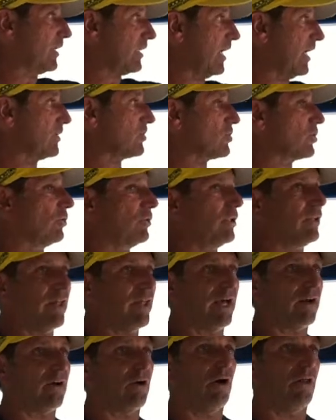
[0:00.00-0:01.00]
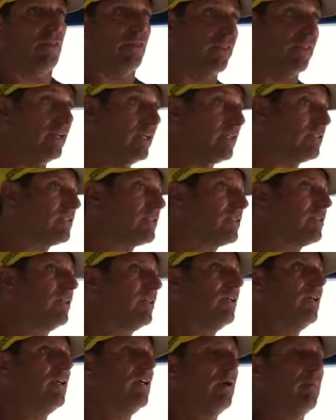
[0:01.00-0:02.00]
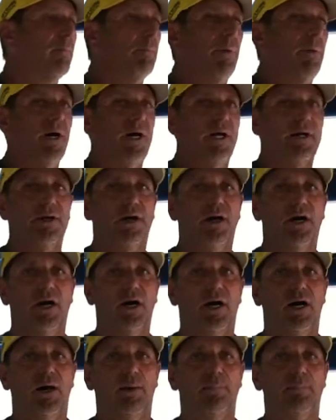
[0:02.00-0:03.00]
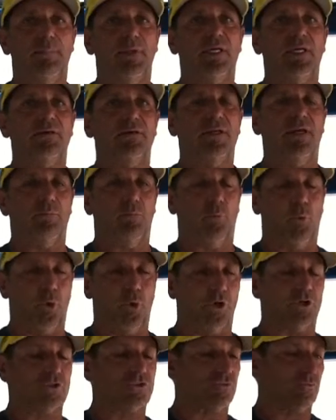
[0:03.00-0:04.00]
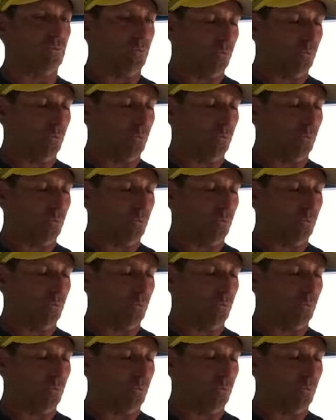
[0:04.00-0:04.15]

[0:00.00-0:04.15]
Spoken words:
I can't show you that on this, but it works